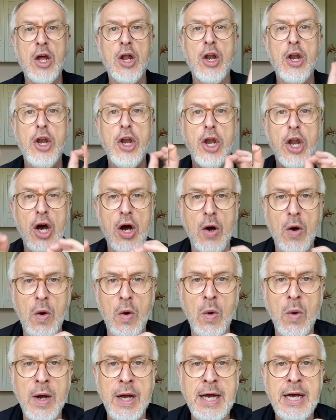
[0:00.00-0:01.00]

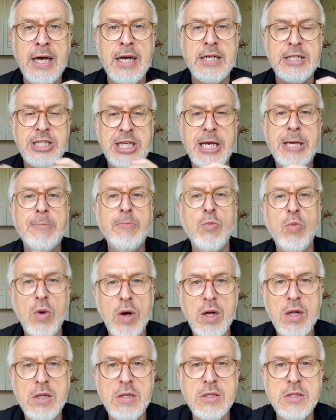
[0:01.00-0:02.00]
No, Tim
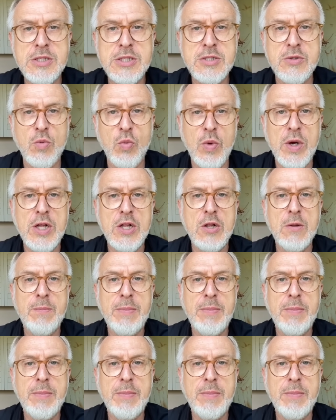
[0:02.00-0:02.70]
Walz will